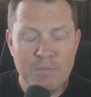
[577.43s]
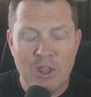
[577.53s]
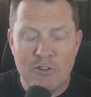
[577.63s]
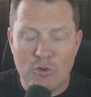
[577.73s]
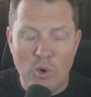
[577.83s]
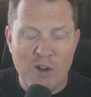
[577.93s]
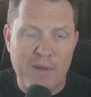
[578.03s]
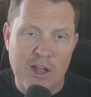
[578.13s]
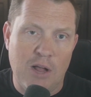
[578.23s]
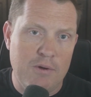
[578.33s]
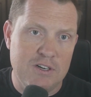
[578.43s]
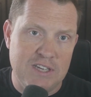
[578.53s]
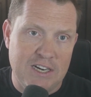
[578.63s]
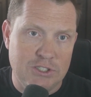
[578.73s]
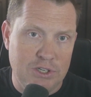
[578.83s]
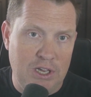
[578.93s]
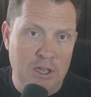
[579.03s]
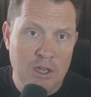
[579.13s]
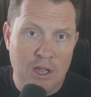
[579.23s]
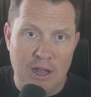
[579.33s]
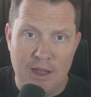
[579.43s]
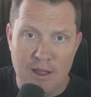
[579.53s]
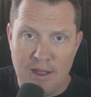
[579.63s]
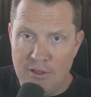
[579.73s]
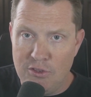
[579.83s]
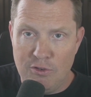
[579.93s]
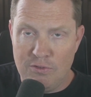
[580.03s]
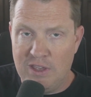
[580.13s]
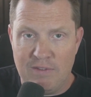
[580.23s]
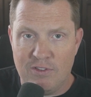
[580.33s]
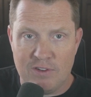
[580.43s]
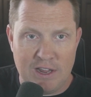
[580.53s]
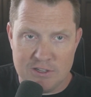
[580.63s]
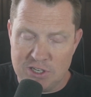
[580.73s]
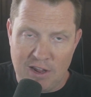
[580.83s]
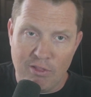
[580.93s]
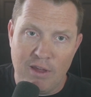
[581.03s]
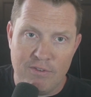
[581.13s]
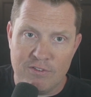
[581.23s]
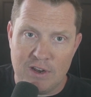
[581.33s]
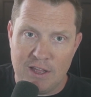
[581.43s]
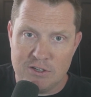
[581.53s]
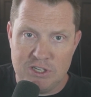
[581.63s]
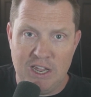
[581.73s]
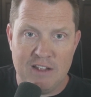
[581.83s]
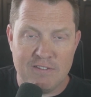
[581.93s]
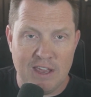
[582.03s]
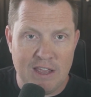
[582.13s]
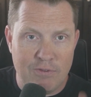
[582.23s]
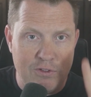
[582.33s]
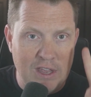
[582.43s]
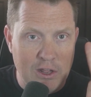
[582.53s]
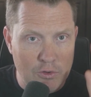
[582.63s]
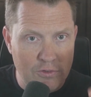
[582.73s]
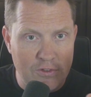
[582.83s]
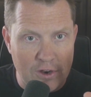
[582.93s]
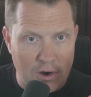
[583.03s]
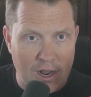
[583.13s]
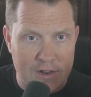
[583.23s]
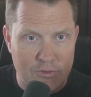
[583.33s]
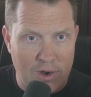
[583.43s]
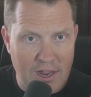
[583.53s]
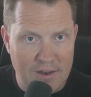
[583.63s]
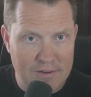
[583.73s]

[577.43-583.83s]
So one of my commenters actually uh, used, gave this analogy, and I love this analogy. It's like if you take an old Xerox, right?